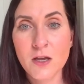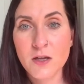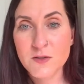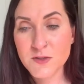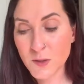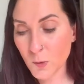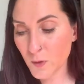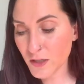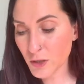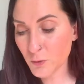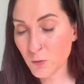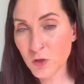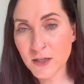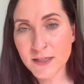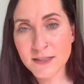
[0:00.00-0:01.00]
So when you
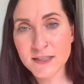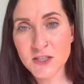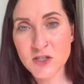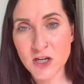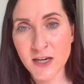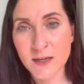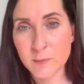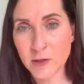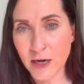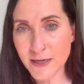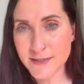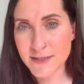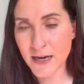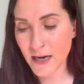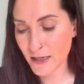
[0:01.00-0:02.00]
look at the giant
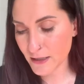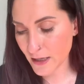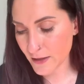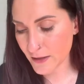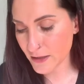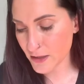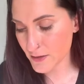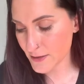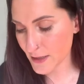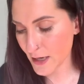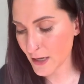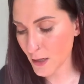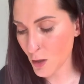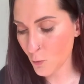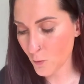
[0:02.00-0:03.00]
price tag and then you
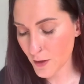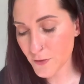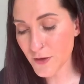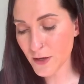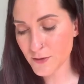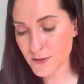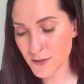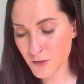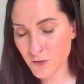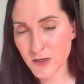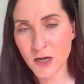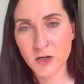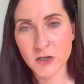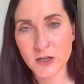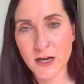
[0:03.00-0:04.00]
say
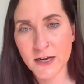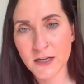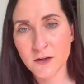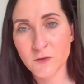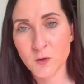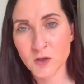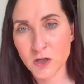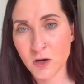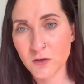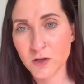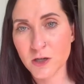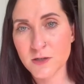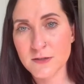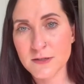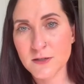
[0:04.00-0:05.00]

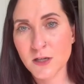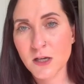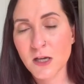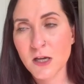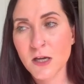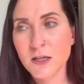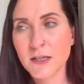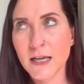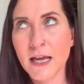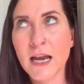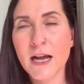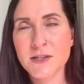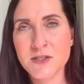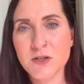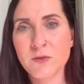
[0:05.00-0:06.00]
$1,384, can
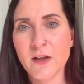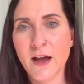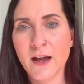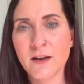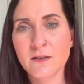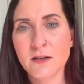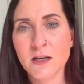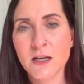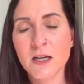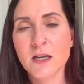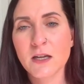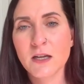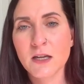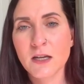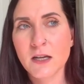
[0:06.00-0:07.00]
I do that?
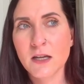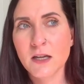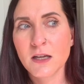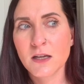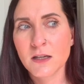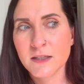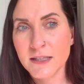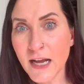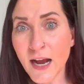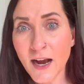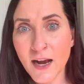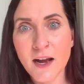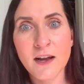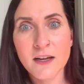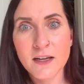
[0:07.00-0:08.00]

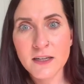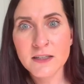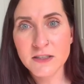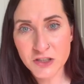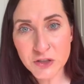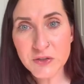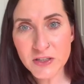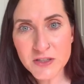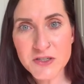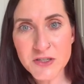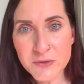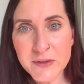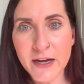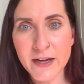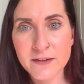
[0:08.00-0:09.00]
Yeah, you can do
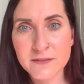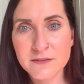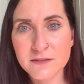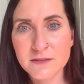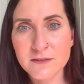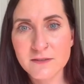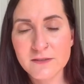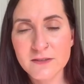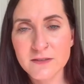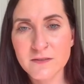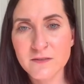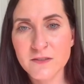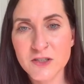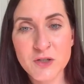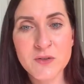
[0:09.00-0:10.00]
that.
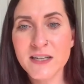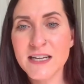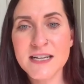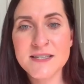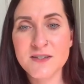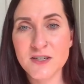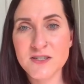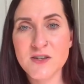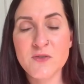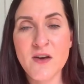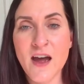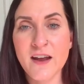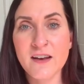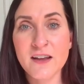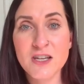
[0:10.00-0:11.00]
You can easily do
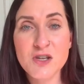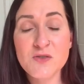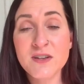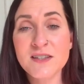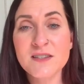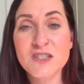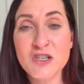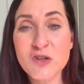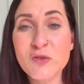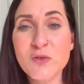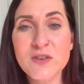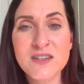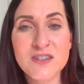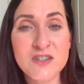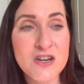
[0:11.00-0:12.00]
that.
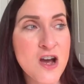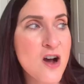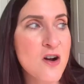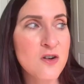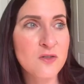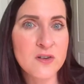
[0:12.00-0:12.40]
You know